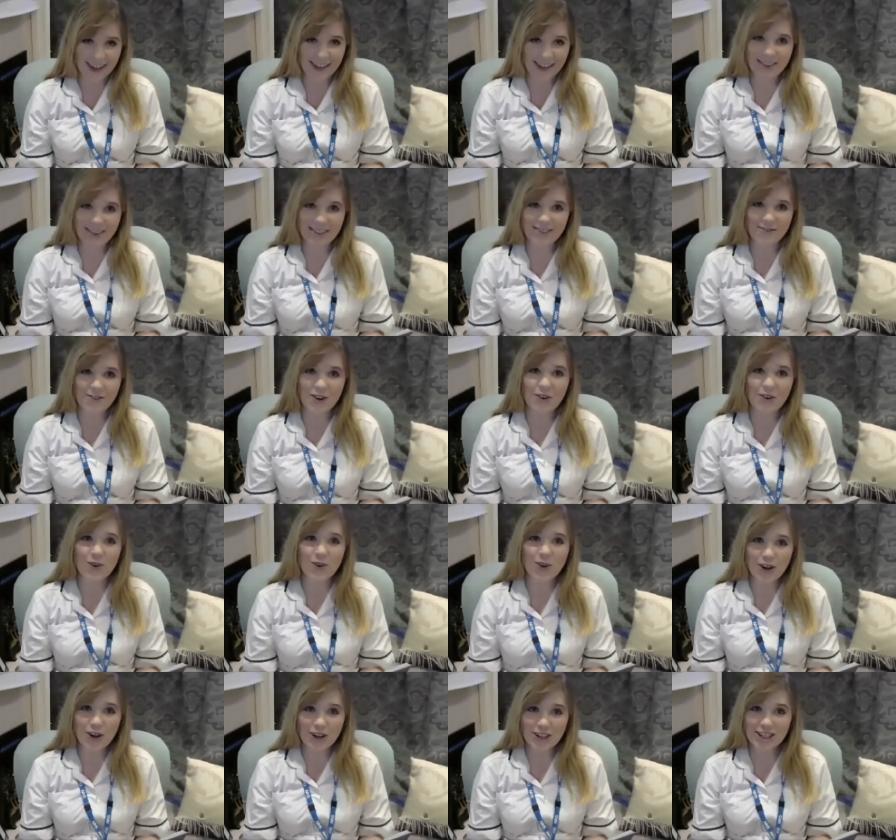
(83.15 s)
this
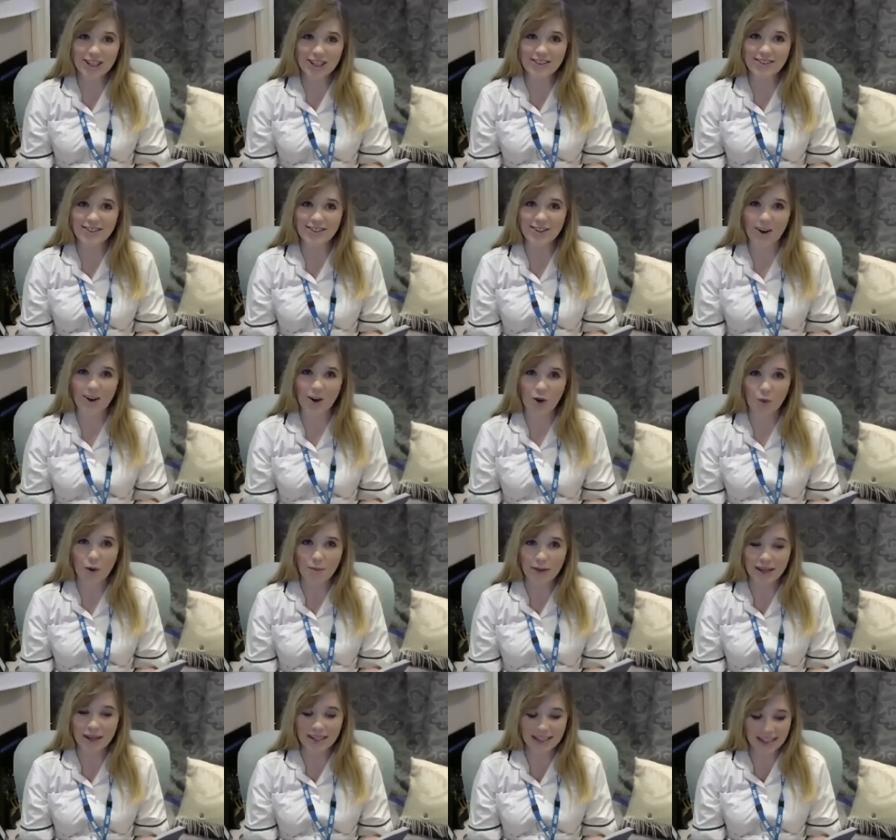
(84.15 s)
ferocious young
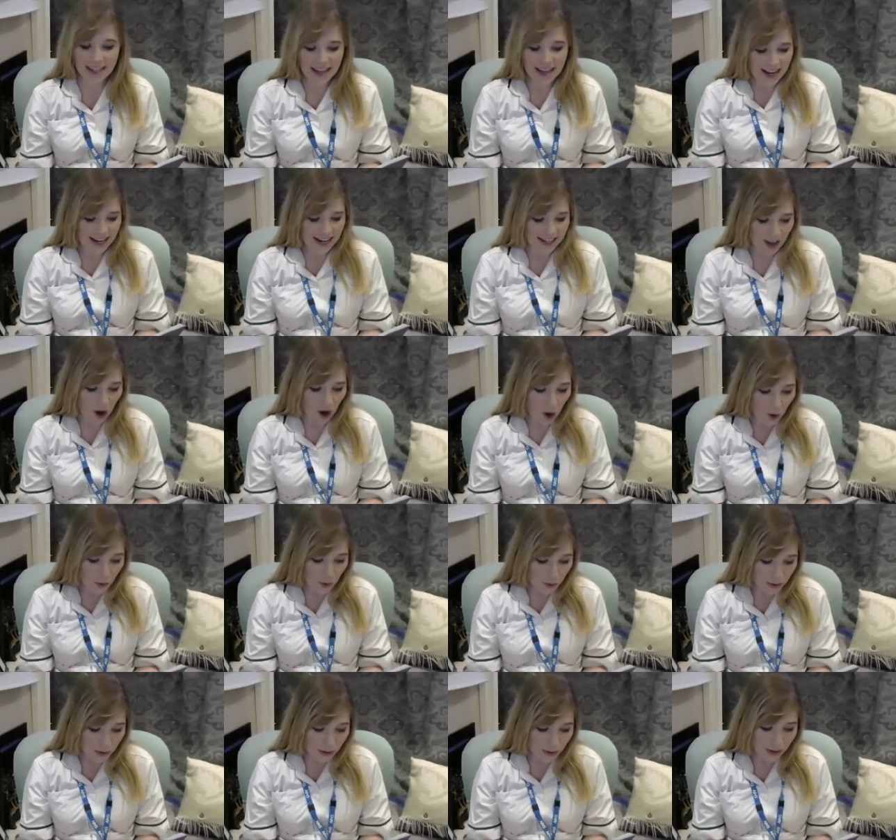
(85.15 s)
woman is
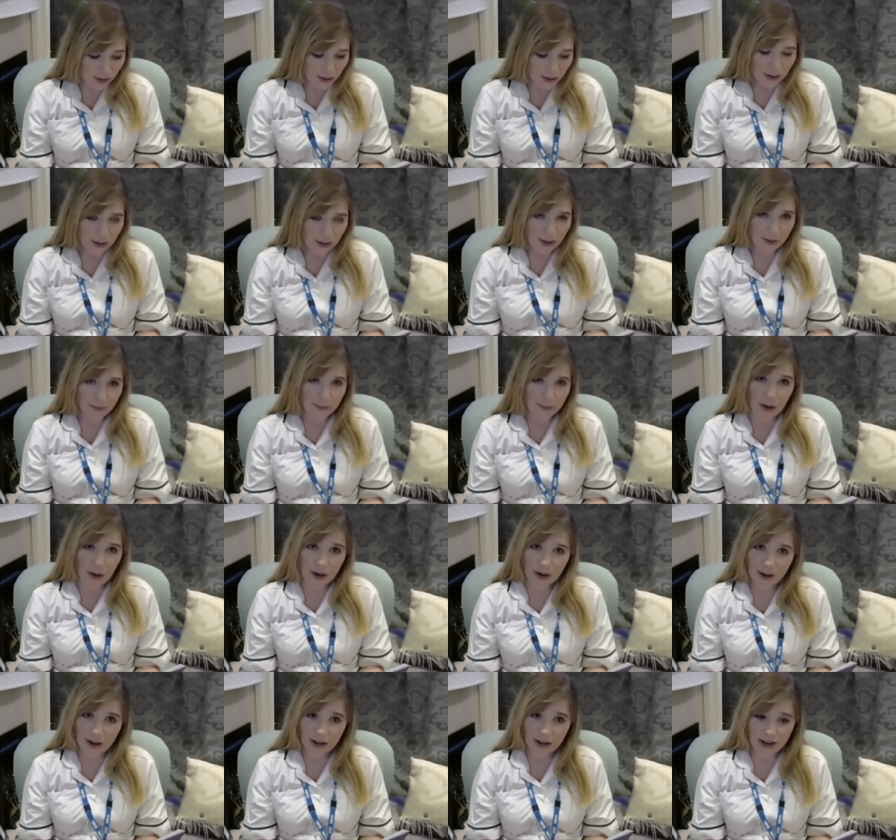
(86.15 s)
whole but
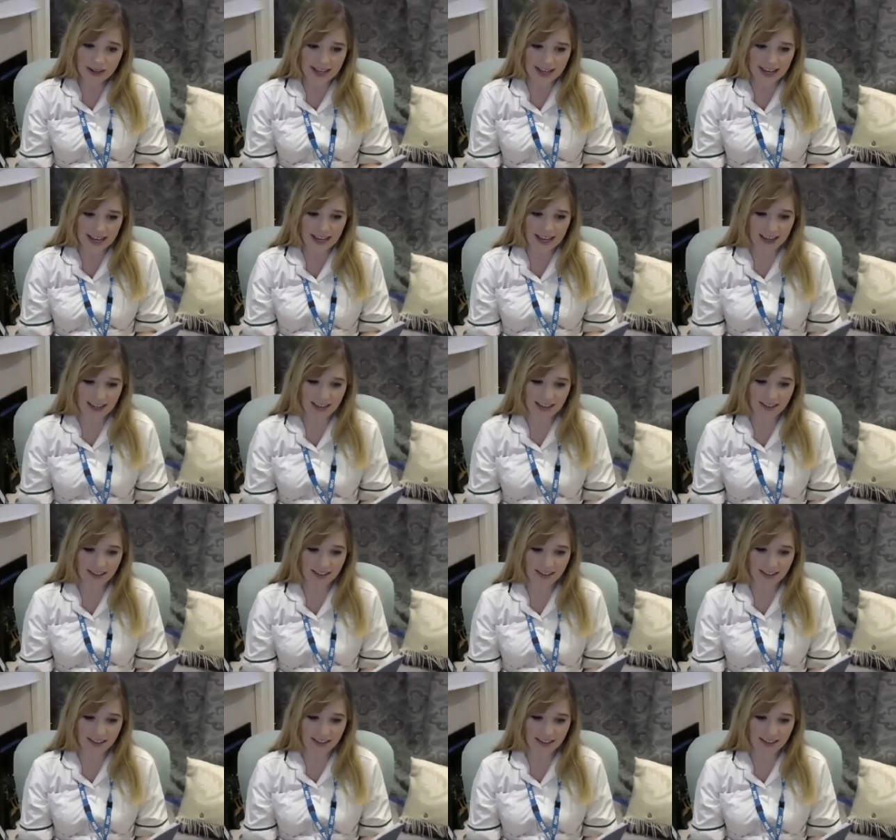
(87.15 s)
hurting.